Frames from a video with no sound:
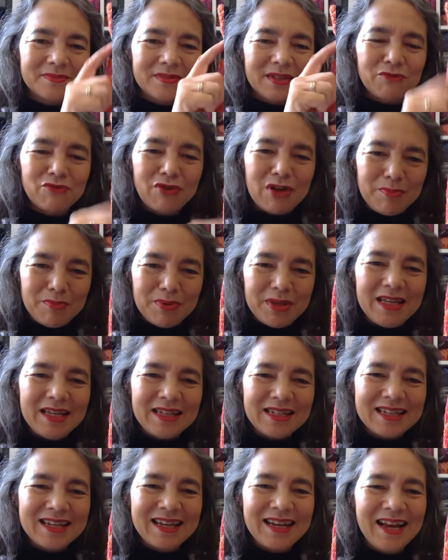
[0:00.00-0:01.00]

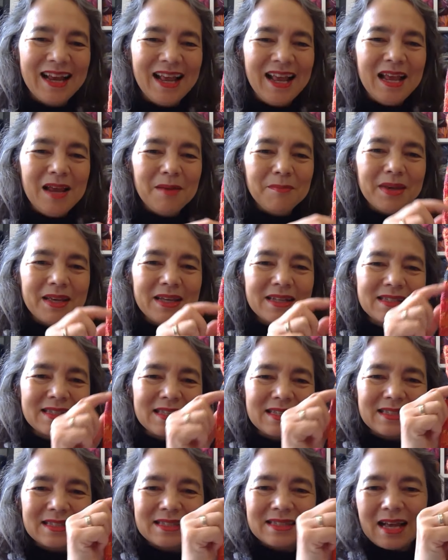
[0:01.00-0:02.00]
repeat, because
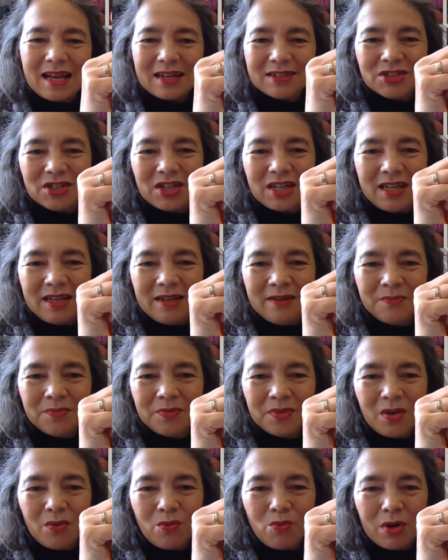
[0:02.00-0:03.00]
this is actually
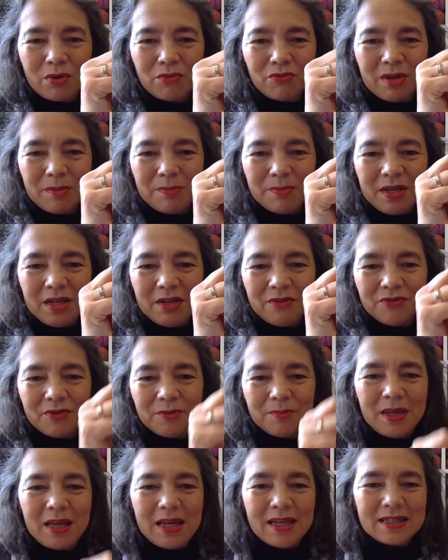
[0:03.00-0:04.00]
one repeat
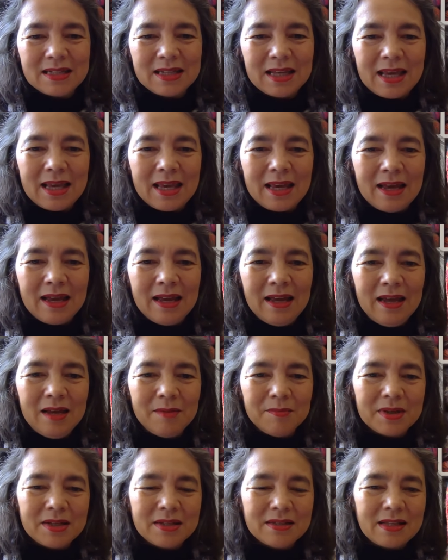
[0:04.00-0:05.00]
from here to here,
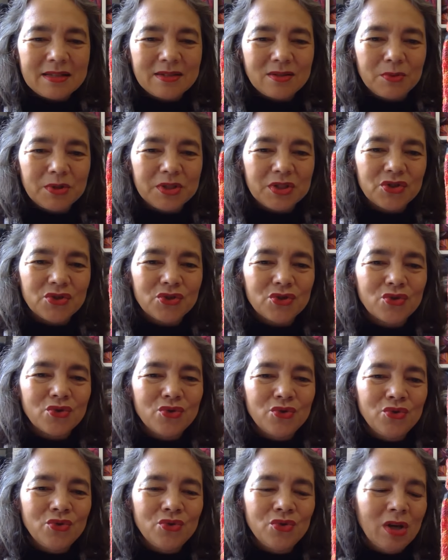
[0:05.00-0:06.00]
because there's always
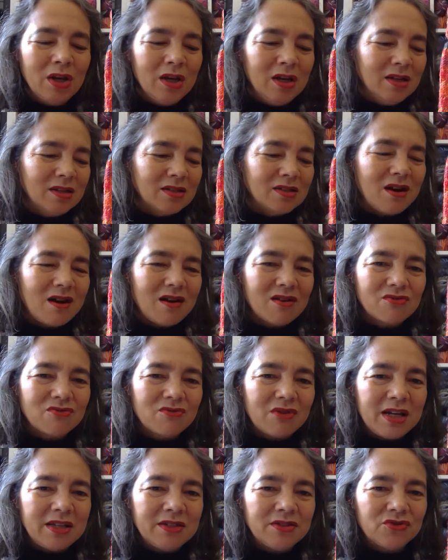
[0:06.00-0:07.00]
two dark
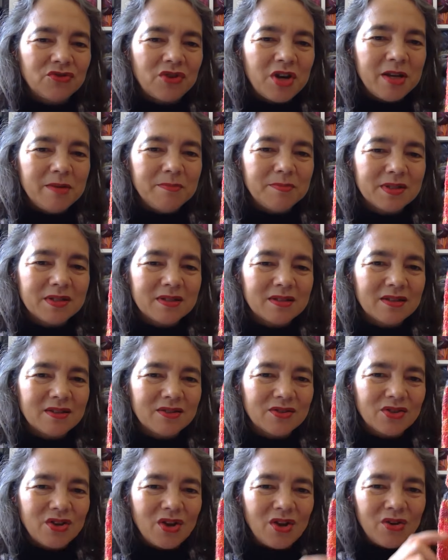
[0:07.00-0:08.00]
gray stripes.
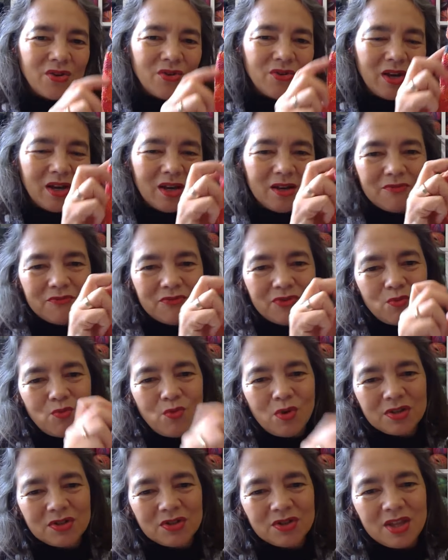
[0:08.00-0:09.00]
So from
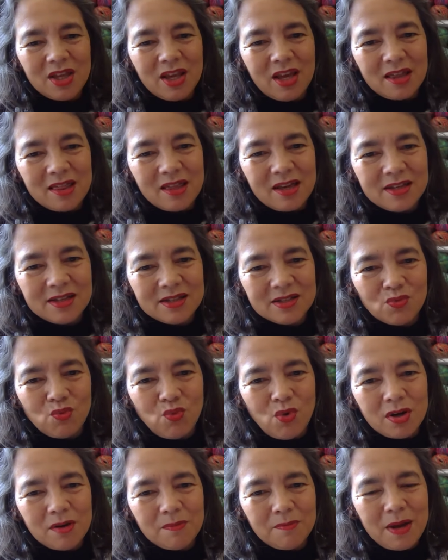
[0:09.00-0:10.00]
one to the other is
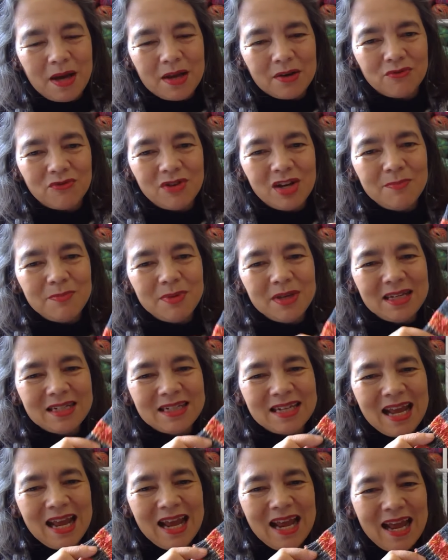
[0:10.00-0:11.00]
one pattern
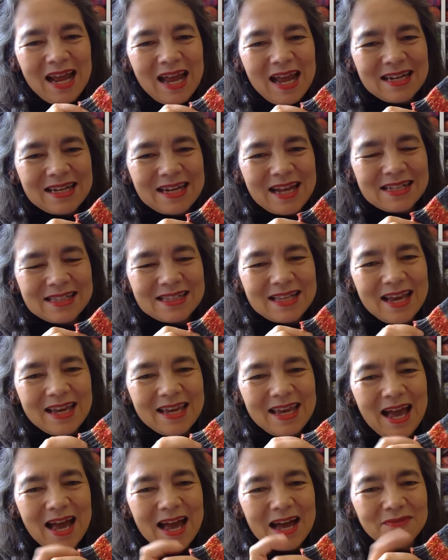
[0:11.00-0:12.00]
repeat. And as
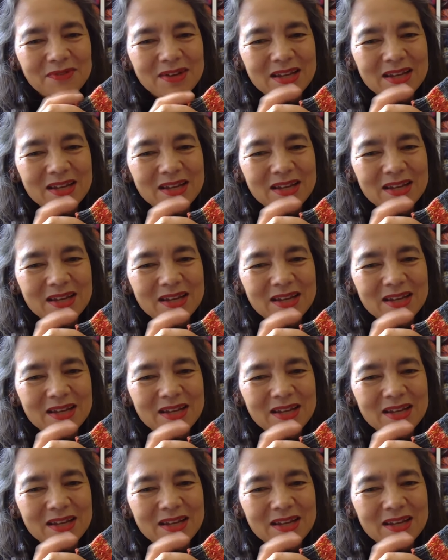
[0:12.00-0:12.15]
I have